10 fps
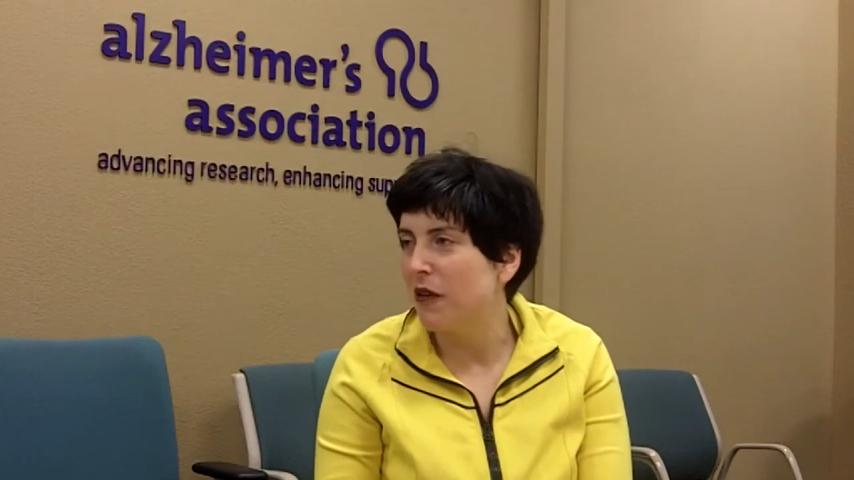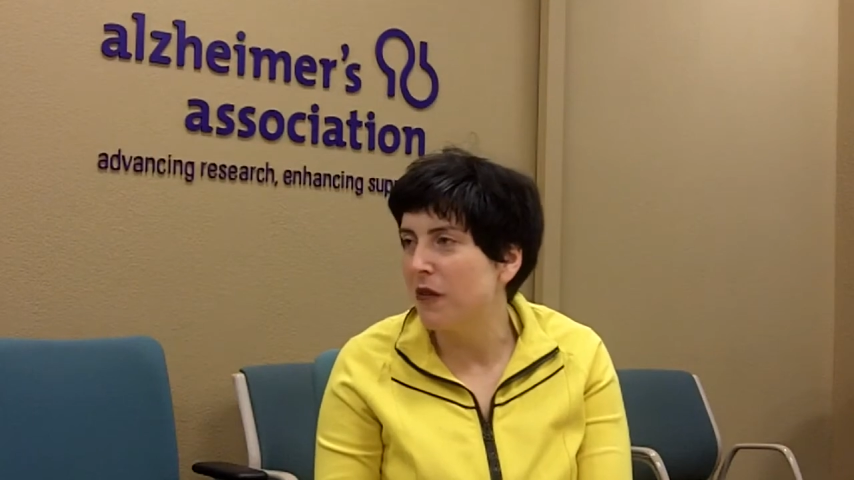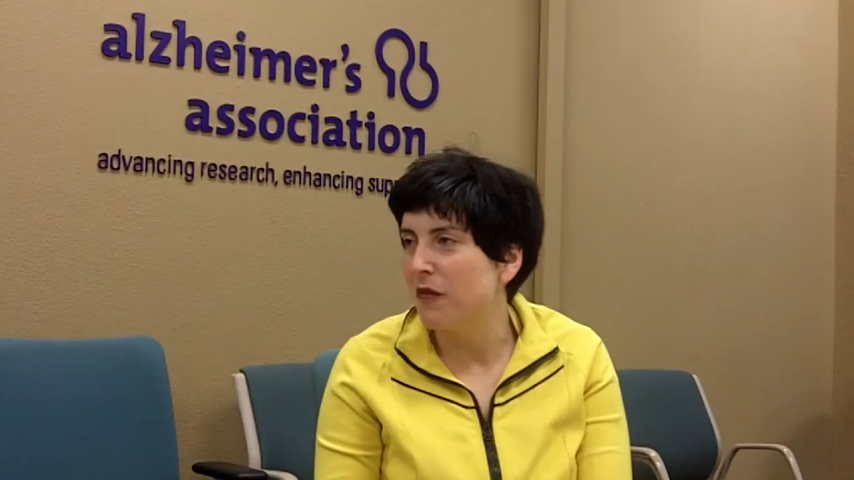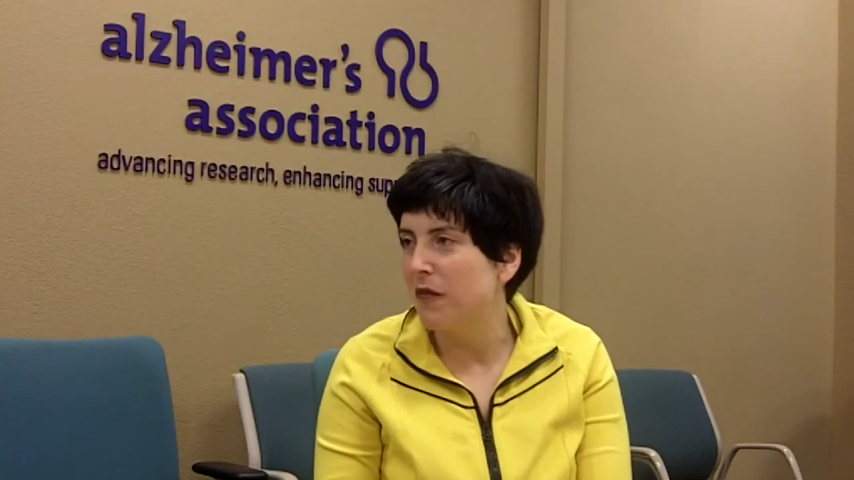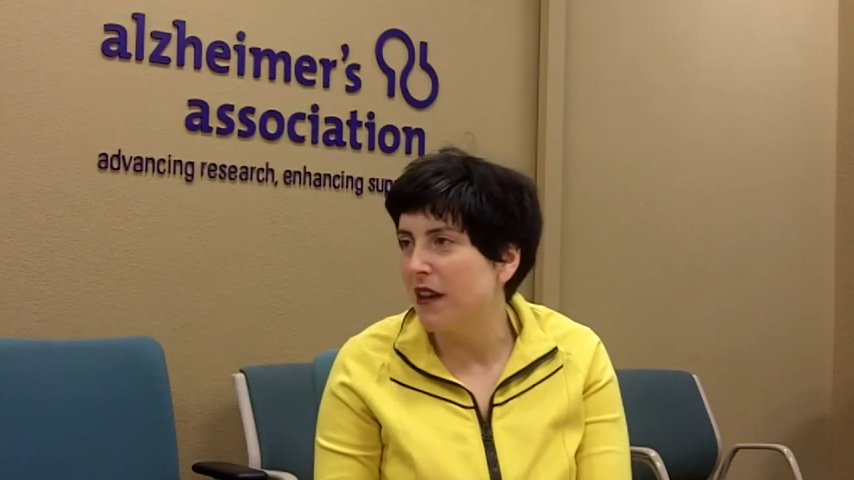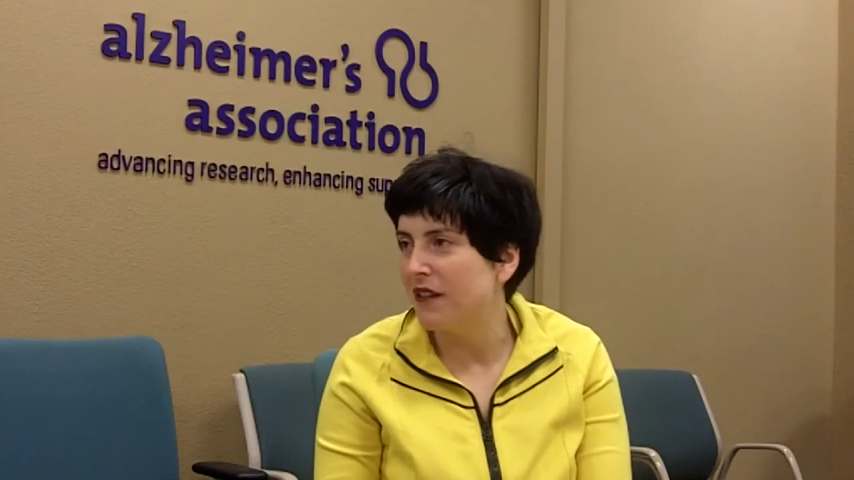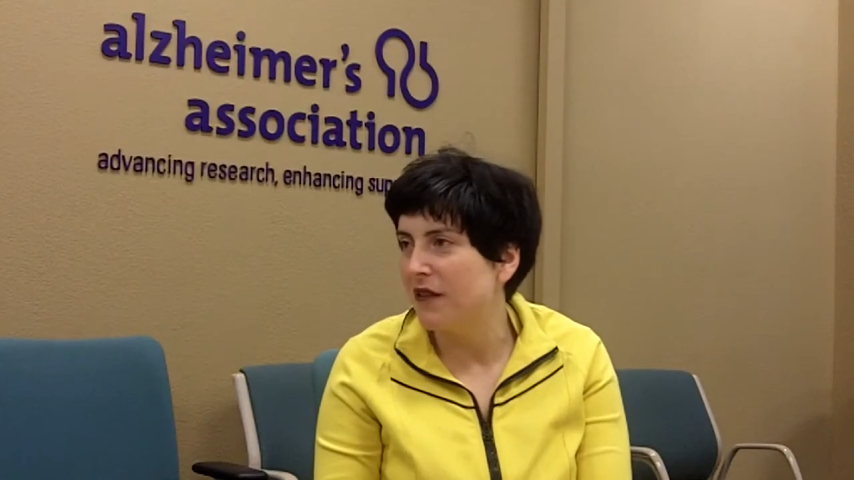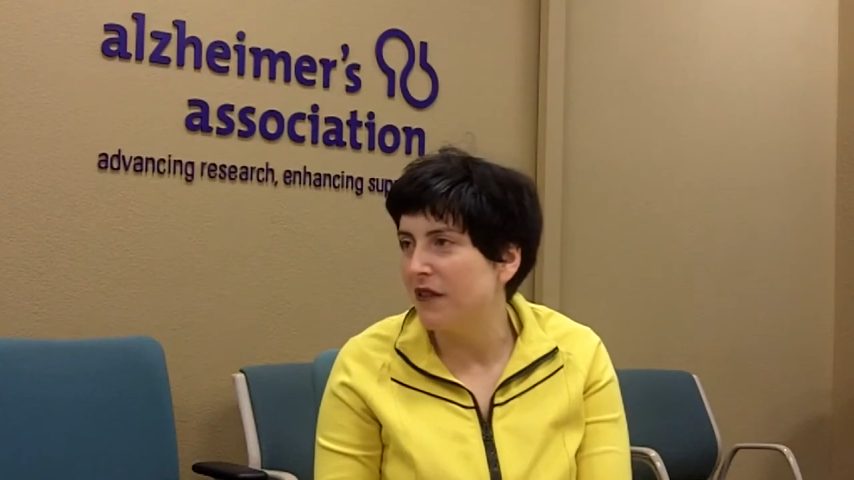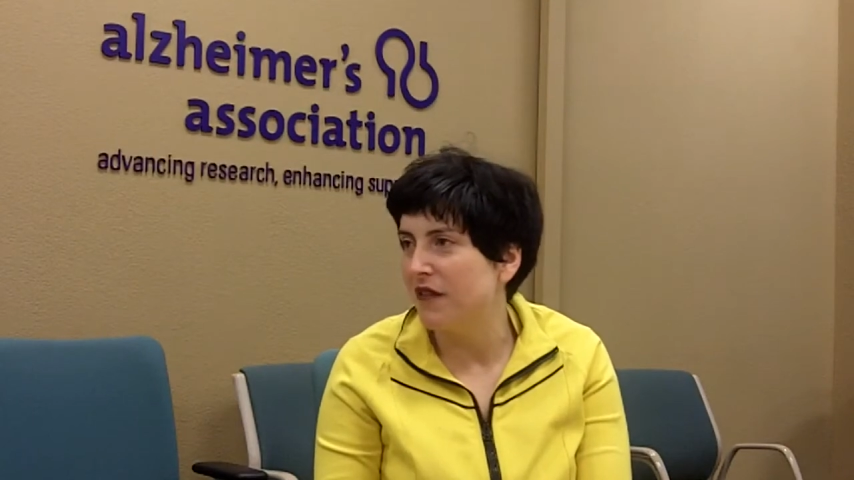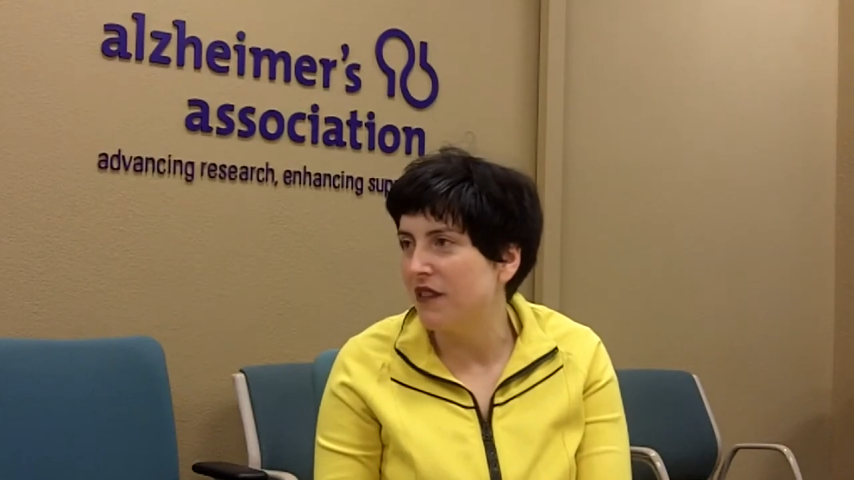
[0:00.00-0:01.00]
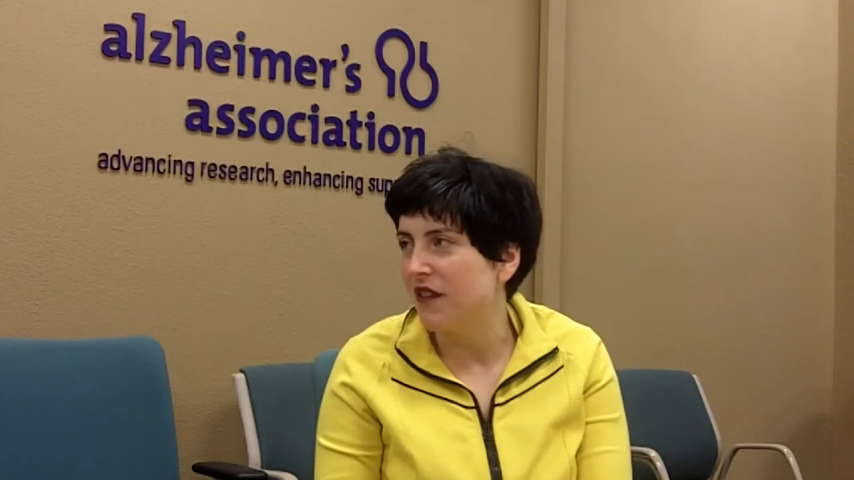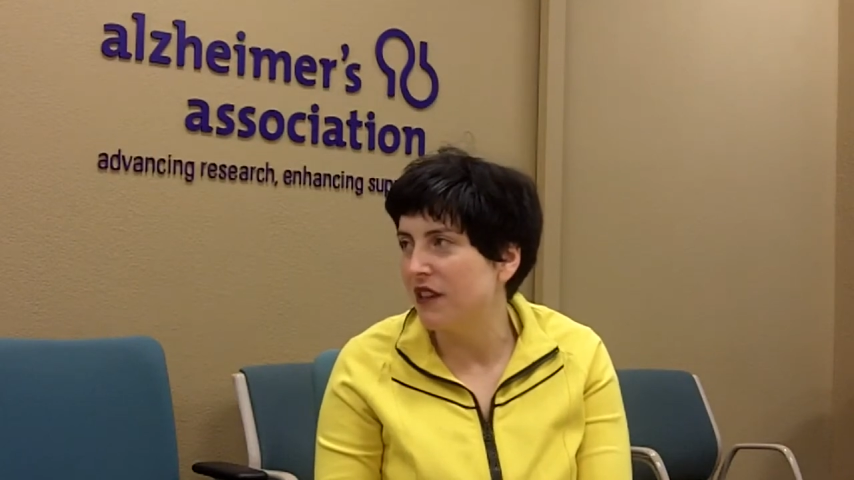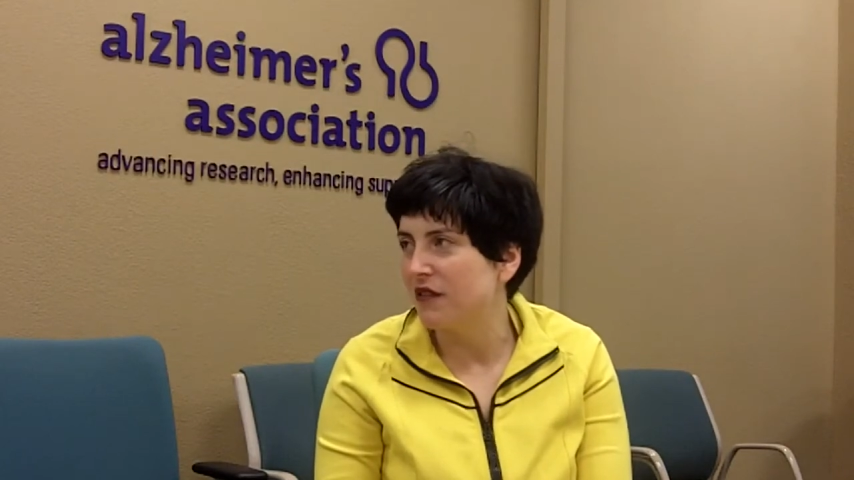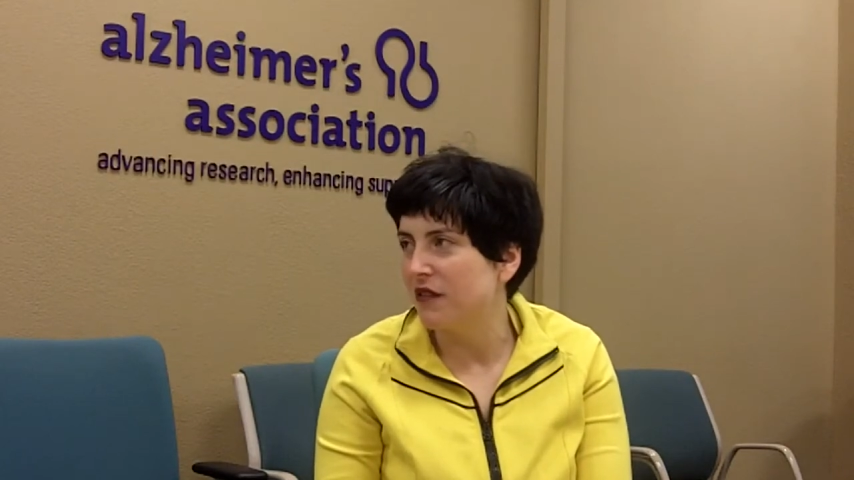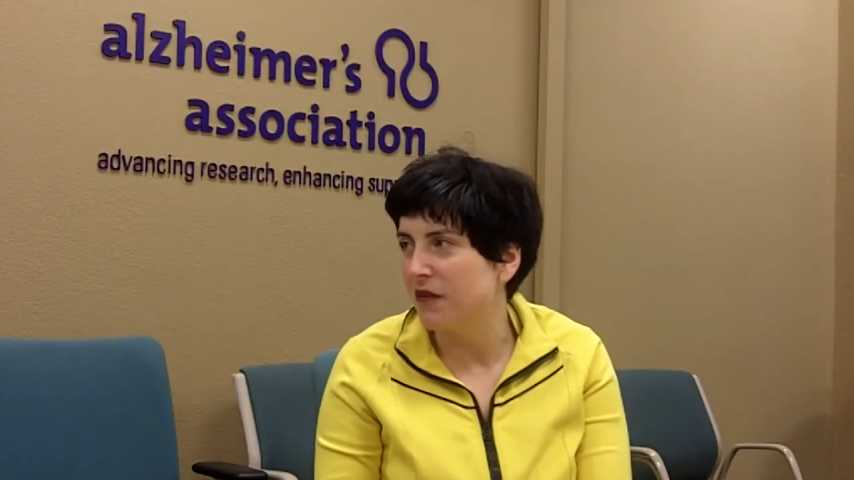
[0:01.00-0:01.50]
cope better with the
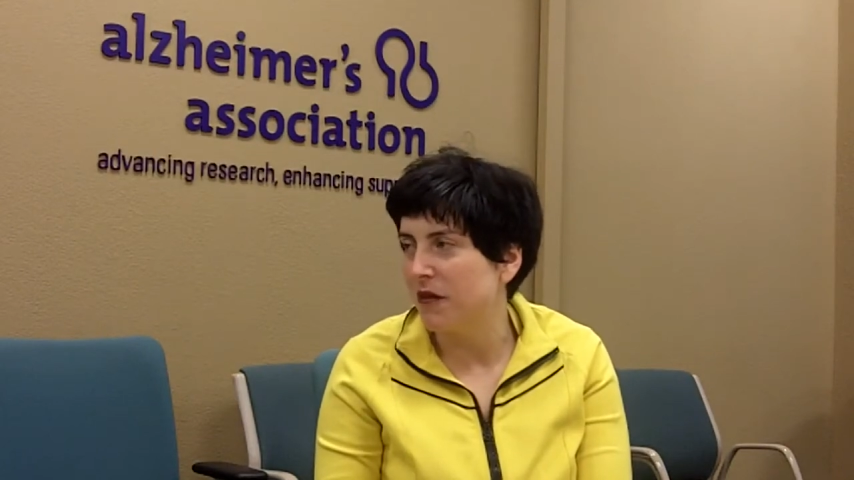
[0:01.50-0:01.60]
vascular